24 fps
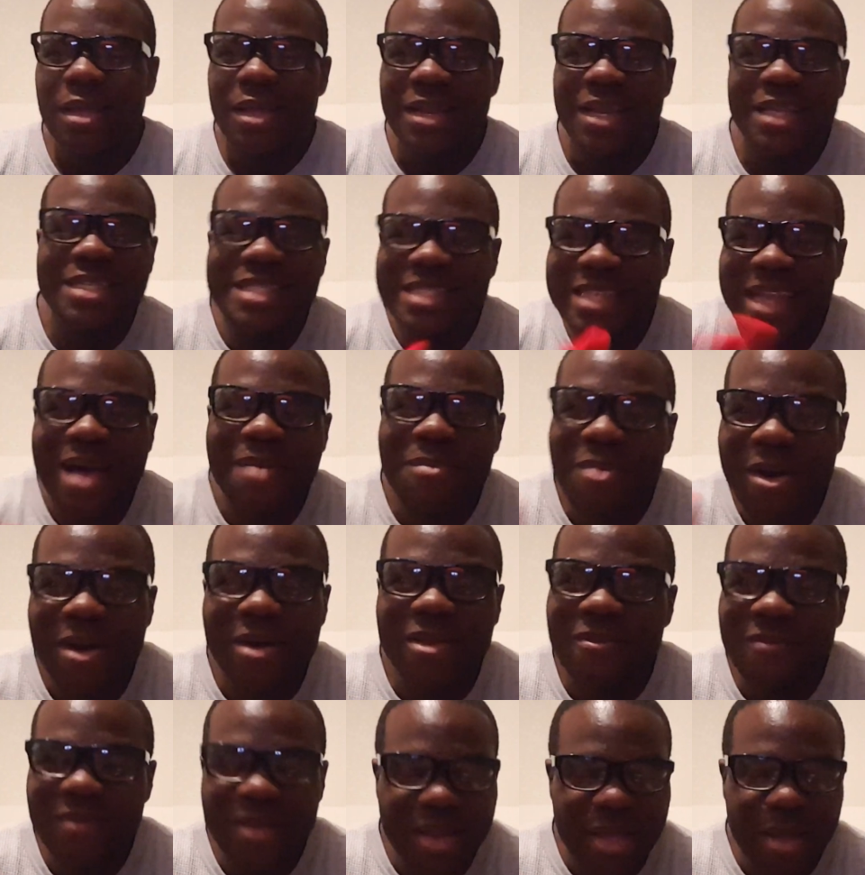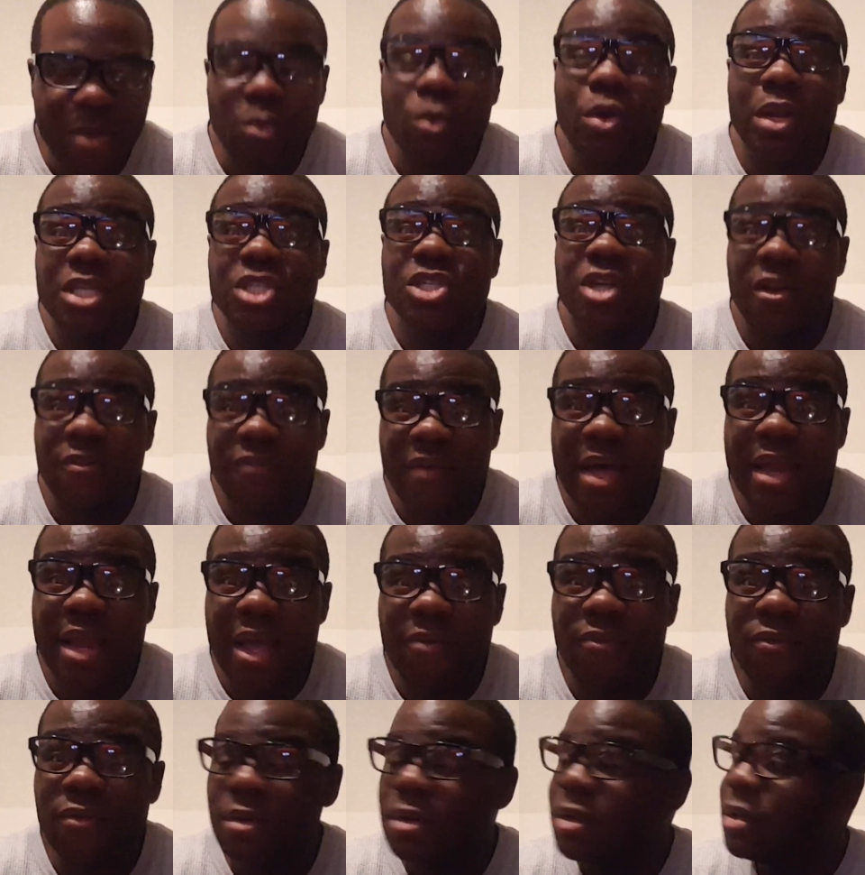This is not part of the video. I'm really trying to find
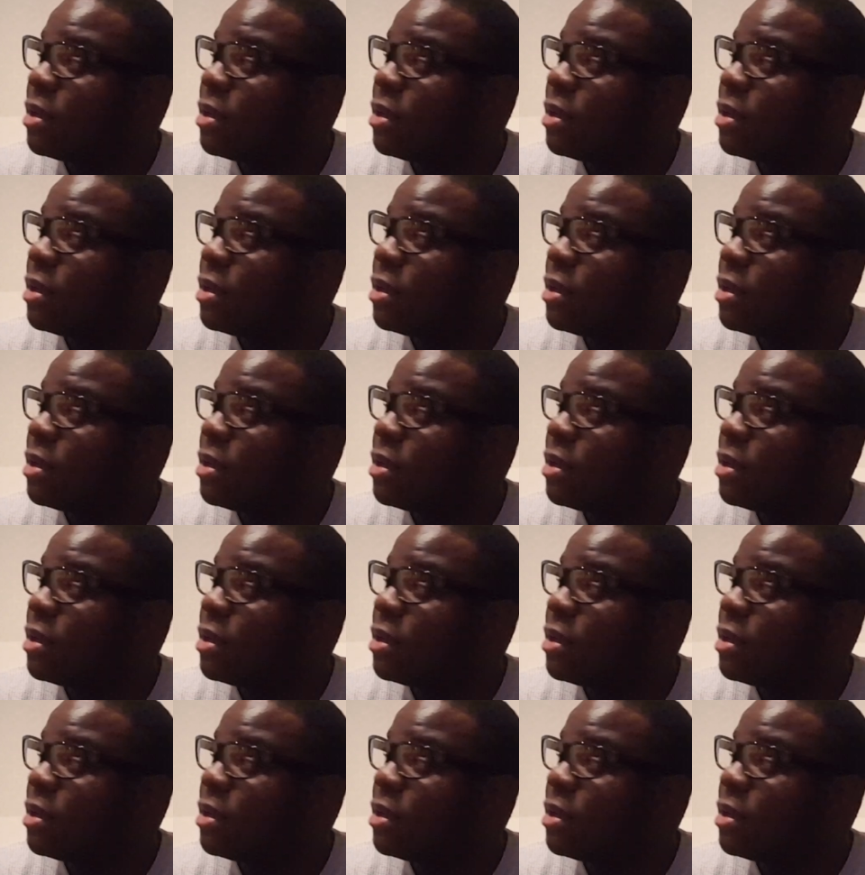out.